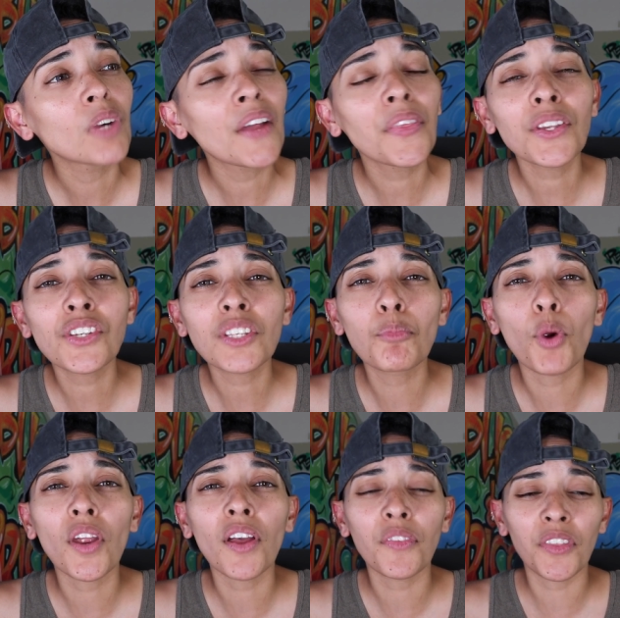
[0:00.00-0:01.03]
I think she's
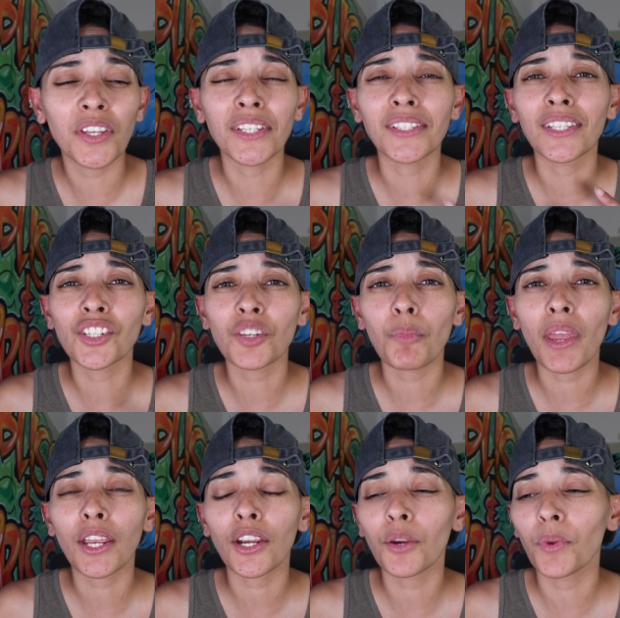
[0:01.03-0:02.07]
more of the decision
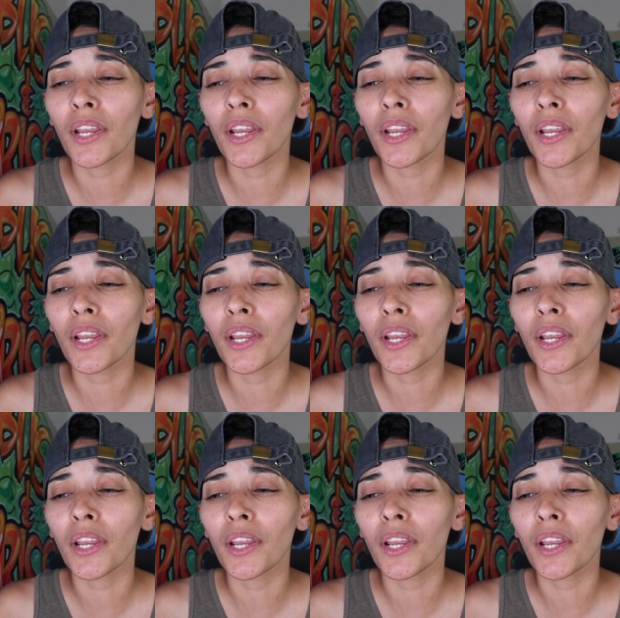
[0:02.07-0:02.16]
maker